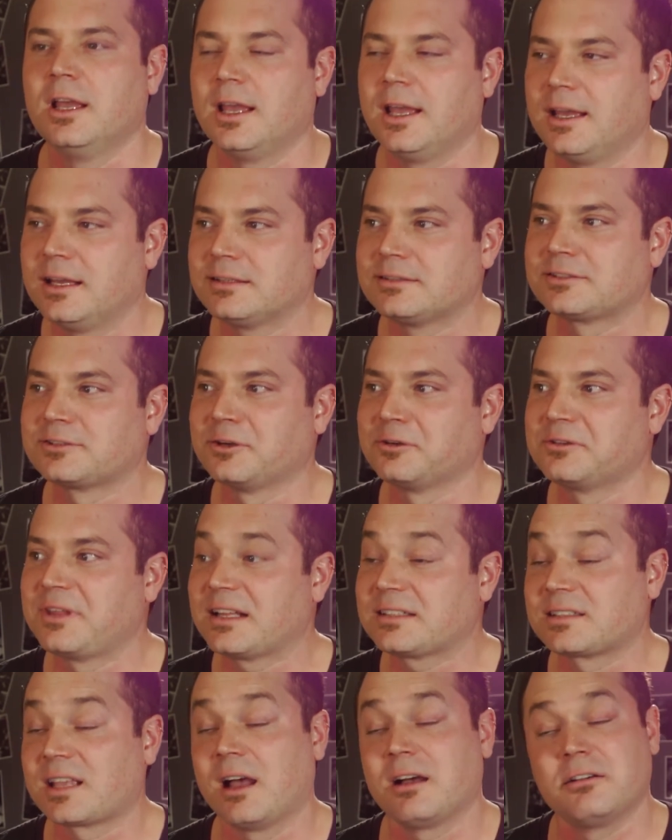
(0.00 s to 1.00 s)
And so
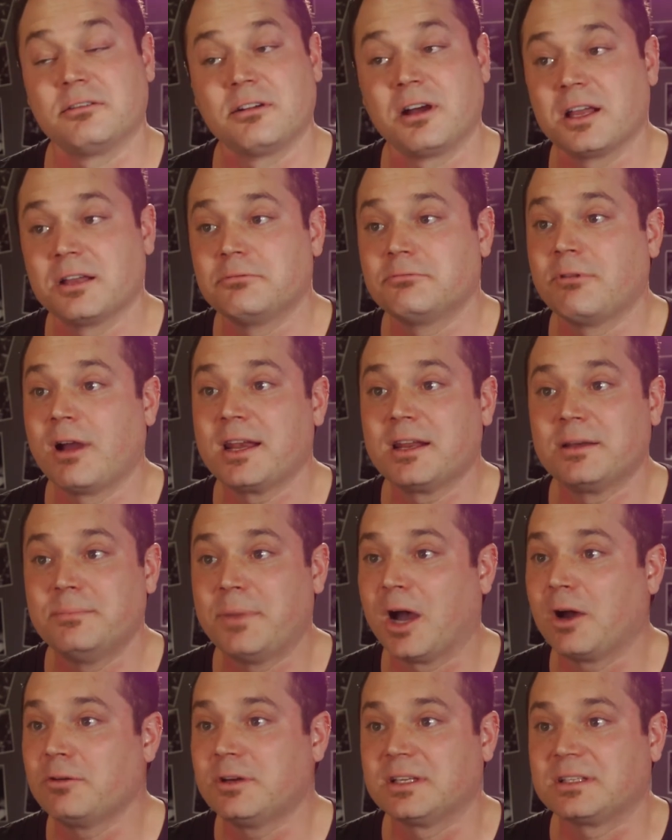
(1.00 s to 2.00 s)
that's how I went
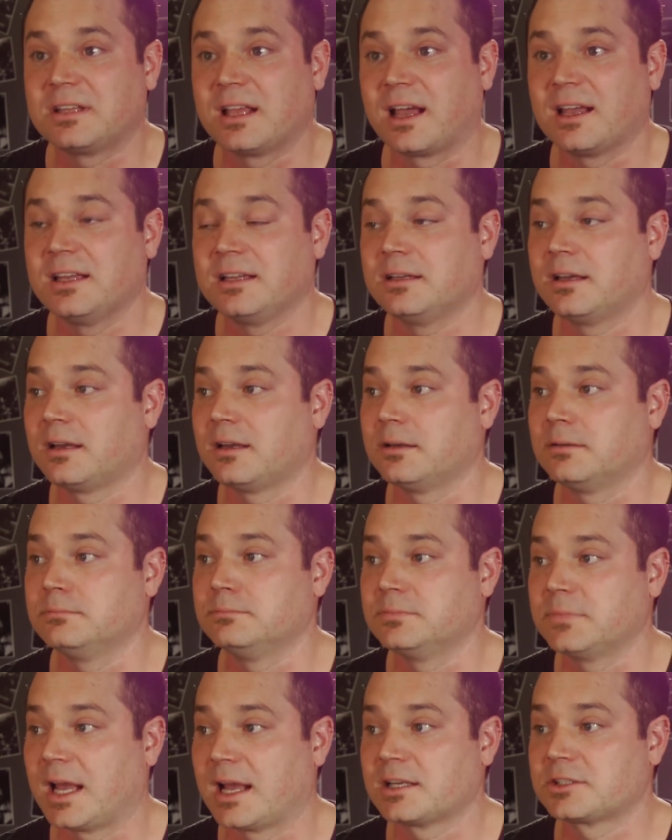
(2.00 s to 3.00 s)
about it. I
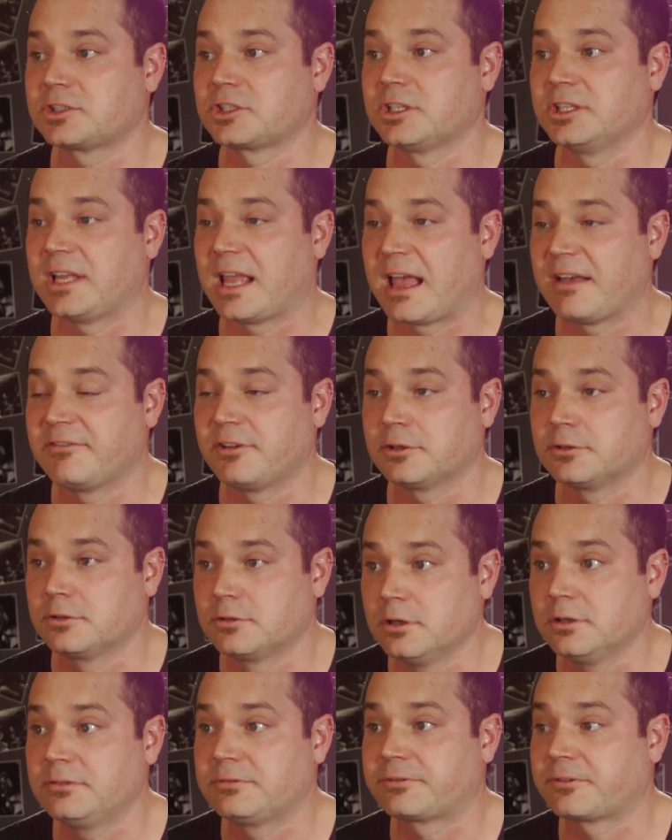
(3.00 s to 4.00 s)
actually have a
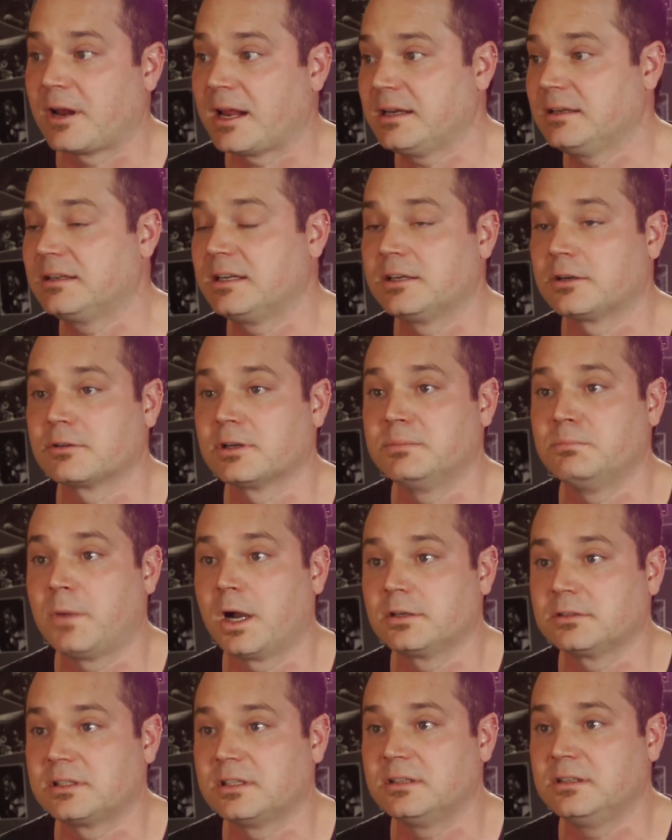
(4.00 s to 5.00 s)
good friend here in
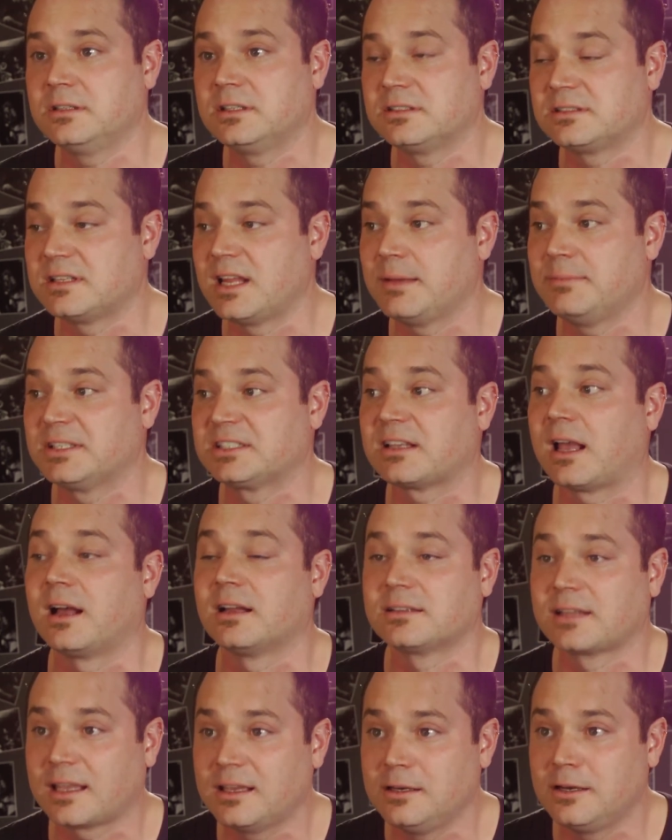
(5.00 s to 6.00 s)
Moncton. His name is
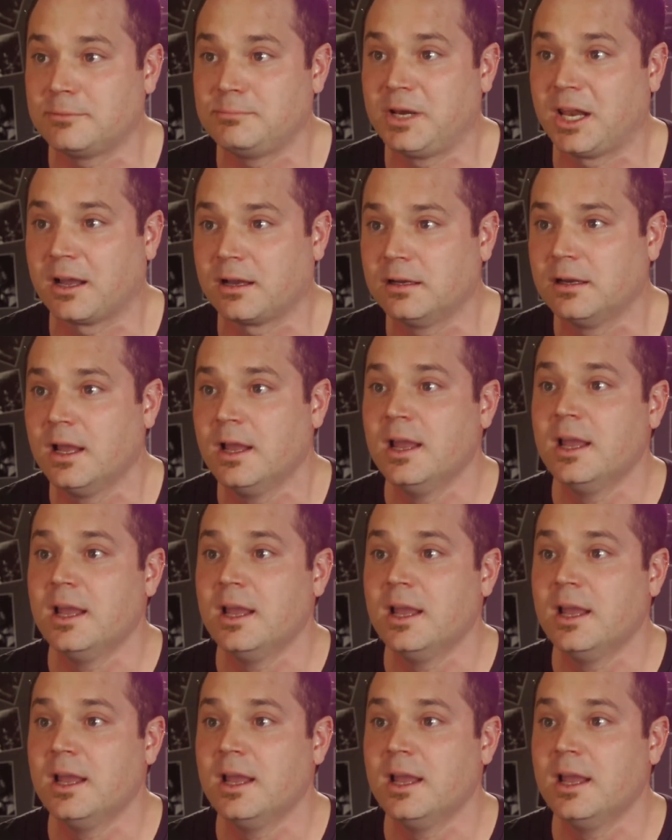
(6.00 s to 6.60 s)
André Leblanc.